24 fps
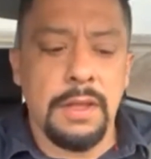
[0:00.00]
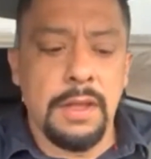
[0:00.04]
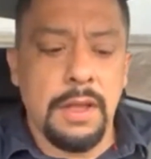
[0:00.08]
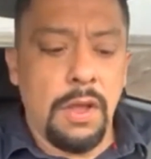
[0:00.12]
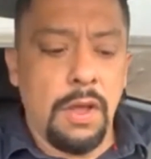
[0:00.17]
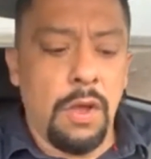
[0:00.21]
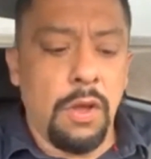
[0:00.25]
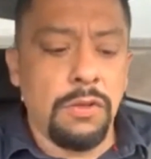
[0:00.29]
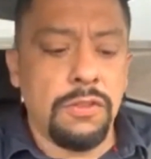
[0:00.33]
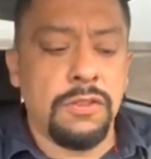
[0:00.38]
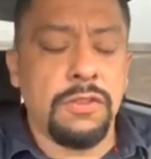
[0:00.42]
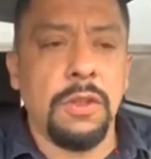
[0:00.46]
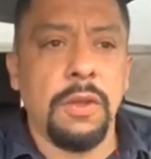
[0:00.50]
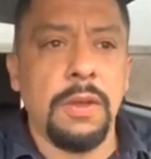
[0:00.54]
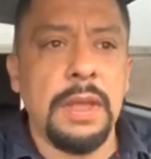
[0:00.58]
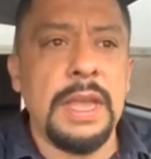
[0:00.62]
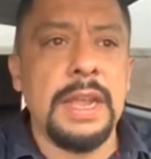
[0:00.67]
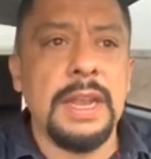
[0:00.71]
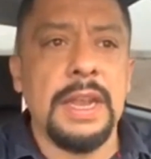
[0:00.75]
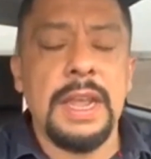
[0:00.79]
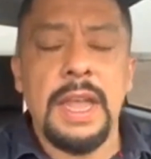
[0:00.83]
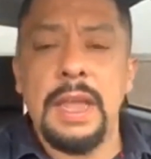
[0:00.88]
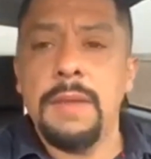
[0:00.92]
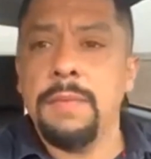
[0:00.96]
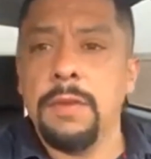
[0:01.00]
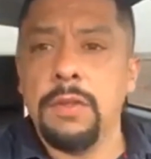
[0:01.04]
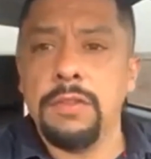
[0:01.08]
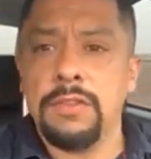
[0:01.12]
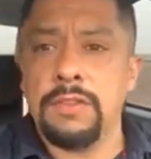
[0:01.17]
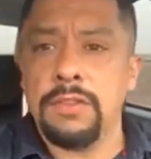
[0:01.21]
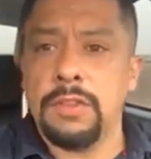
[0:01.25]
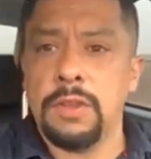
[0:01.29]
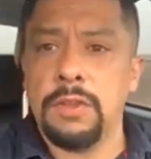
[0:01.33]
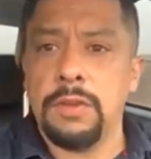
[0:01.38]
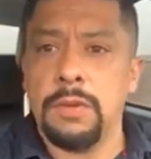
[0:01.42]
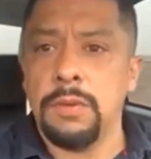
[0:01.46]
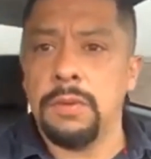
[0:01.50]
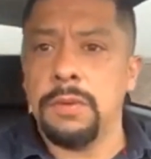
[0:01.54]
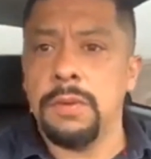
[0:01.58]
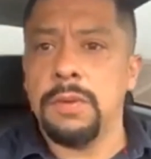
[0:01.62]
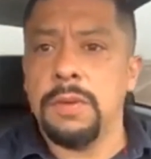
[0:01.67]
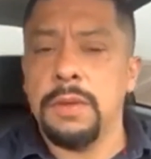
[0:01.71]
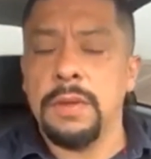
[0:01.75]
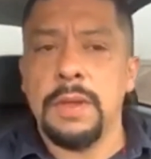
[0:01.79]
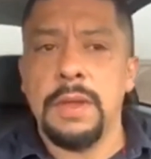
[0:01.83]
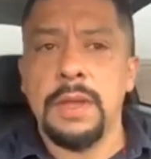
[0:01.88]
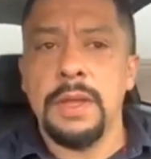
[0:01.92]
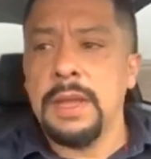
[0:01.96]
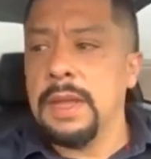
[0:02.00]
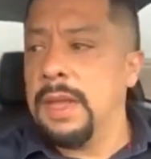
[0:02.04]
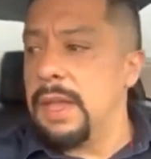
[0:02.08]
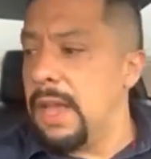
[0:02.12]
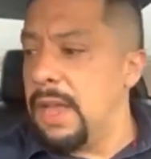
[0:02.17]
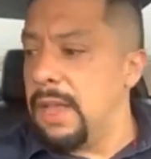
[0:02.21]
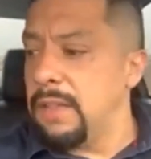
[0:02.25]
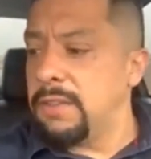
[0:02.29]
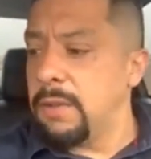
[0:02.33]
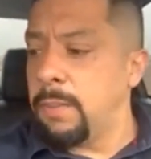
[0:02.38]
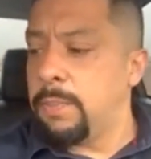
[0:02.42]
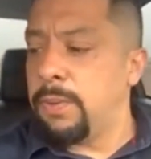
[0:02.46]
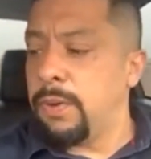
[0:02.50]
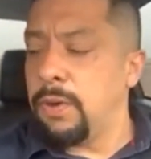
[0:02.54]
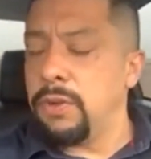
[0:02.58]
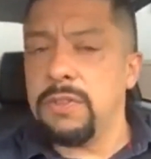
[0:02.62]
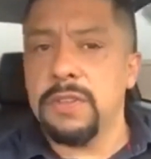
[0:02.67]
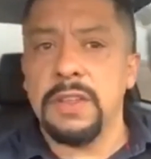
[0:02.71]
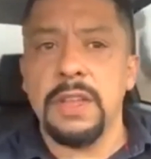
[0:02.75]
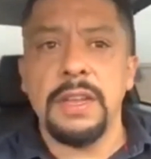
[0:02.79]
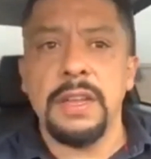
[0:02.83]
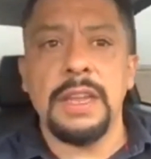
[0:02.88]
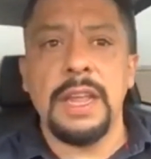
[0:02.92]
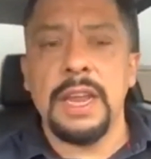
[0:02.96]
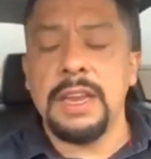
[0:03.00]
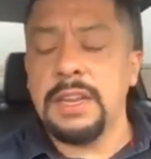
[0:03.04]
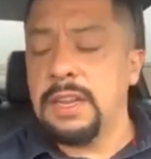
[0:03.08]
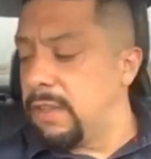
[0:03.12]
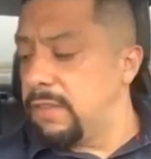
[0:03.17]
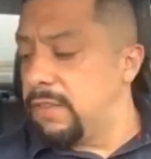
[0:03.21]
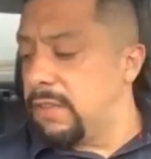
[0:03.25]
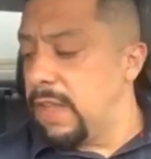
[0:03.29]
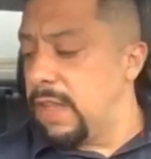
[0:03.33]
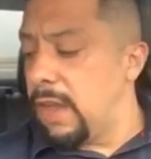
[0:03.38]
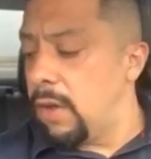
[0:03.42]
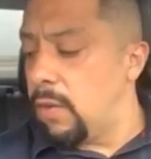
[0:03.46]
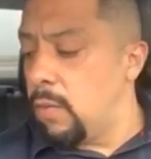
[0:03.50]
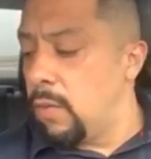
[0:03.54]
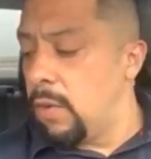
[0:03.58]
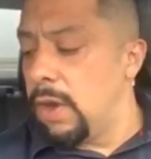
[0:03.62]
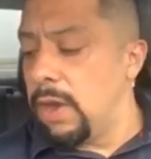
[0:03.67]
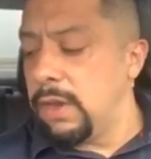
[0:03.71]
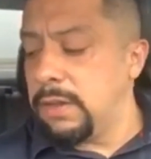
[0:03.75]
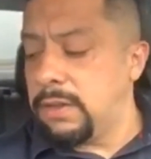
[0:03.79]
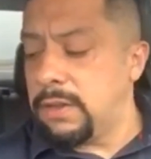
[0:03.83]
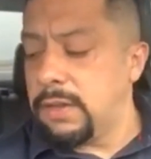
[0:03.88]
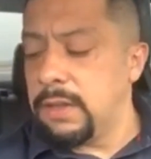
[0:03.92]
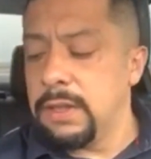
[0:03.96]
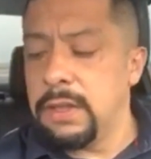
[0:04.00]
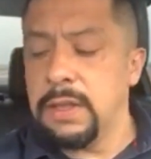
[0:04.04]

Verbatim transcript: Also, it labels you as a person that does not want,